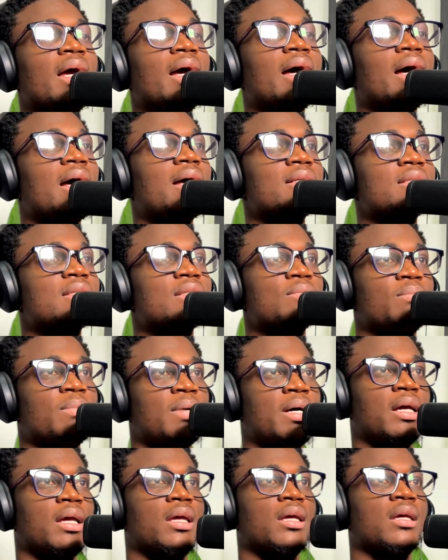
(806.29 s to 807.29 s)
as
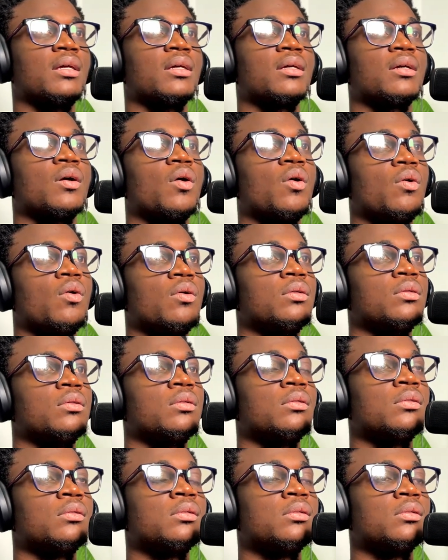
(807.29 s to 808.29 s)
my
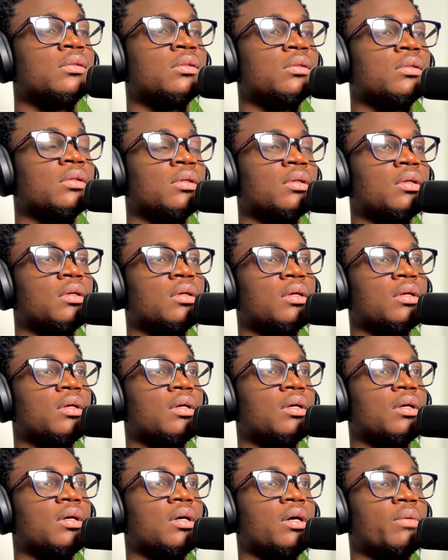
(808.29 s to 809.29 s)
color
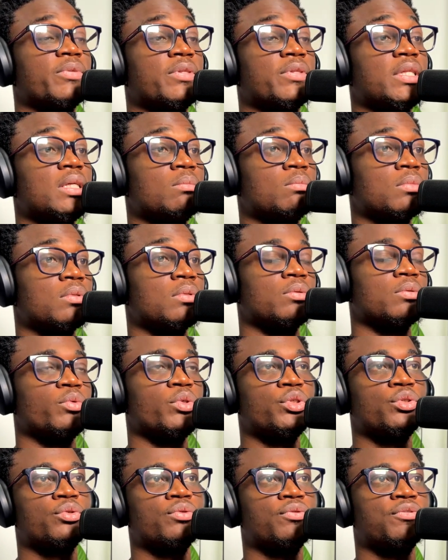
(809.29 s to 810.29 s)
theme,
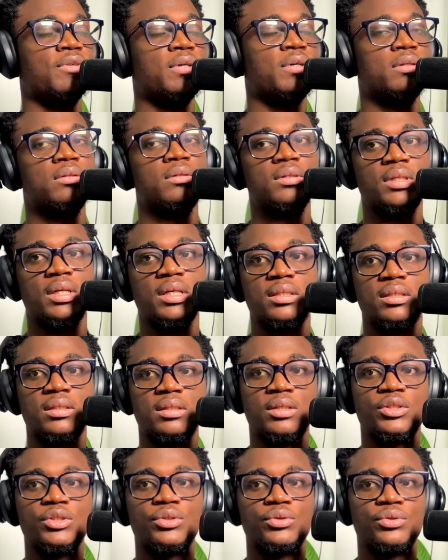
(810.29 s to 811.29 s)
which you could find on the
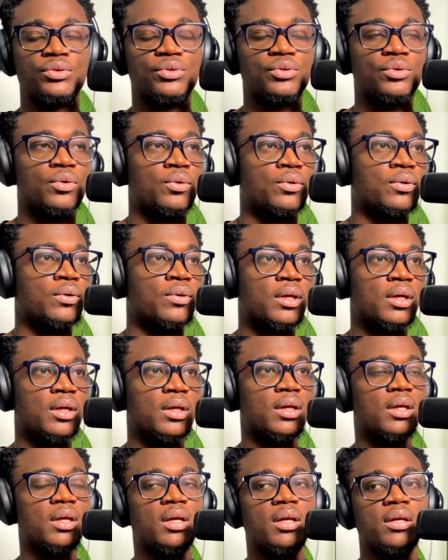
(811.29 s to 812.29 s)
extension store.
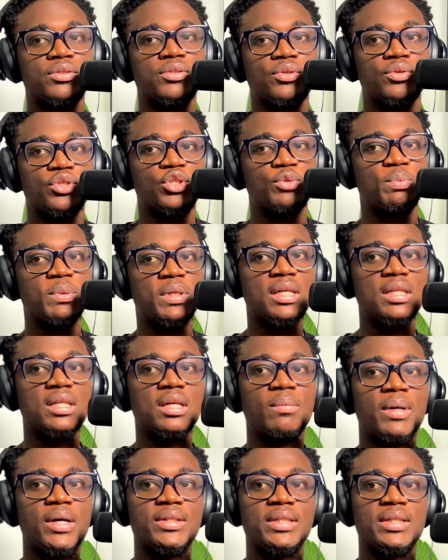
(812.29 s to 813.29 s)
So speaking
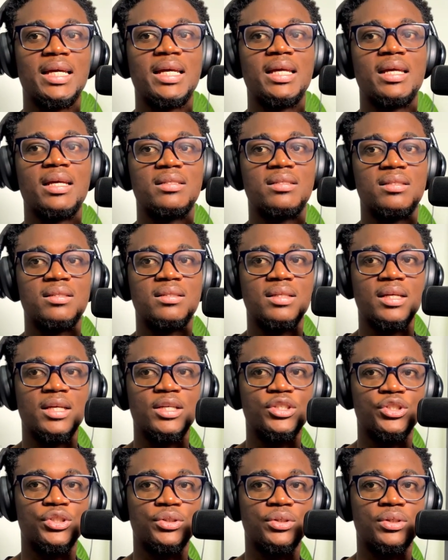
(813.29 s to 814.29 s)
about
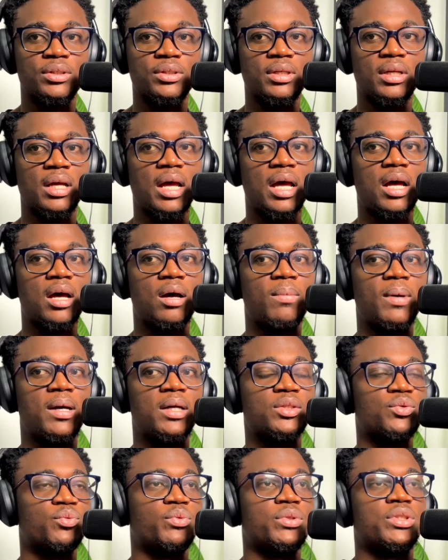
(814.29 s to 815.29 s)
extension, how
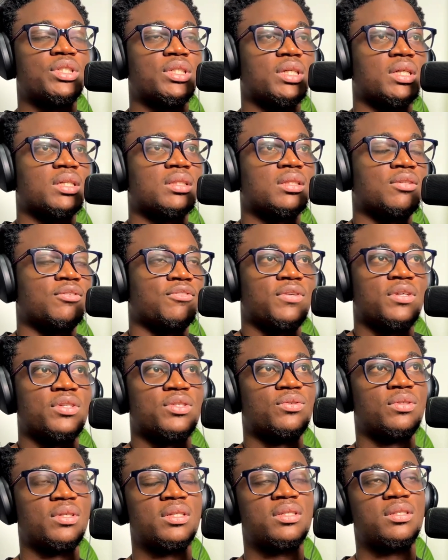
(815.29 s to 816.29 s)
about we check the
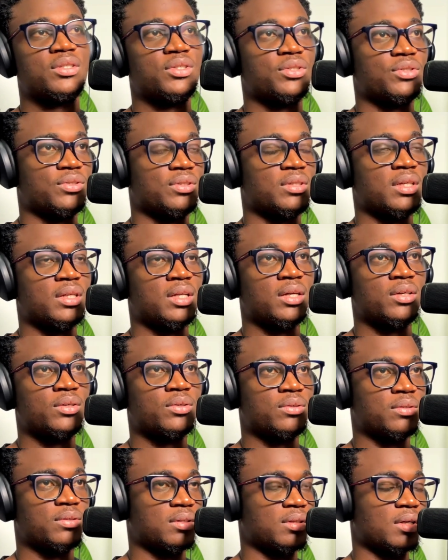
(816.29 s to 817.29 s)
VS Code extensions that I
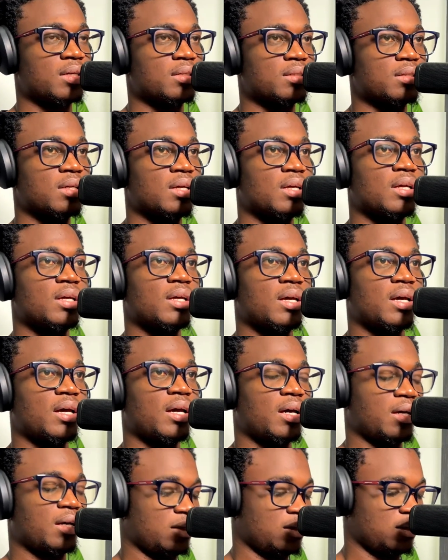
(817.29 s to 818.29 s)
use? Yes,
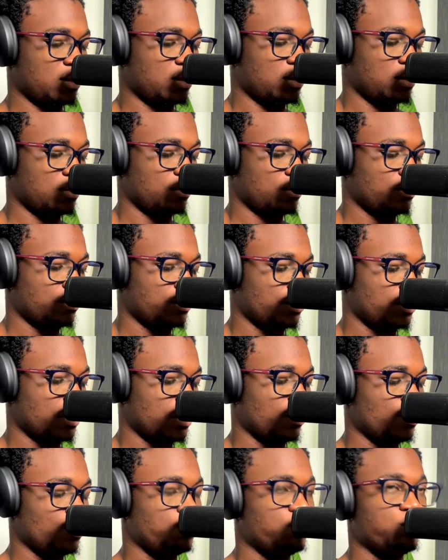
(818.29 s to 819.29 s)
and so
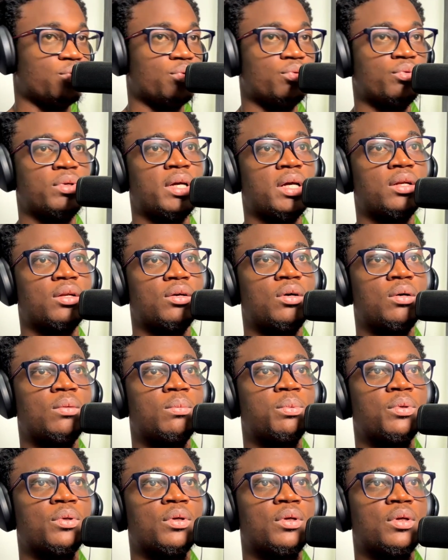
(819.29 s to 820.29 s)
I'm going to pull that
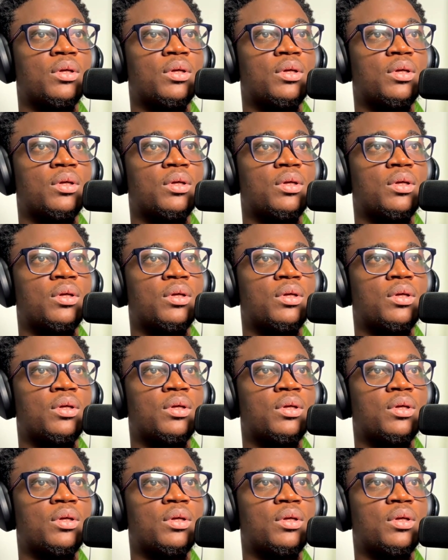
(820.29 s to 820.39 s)
up.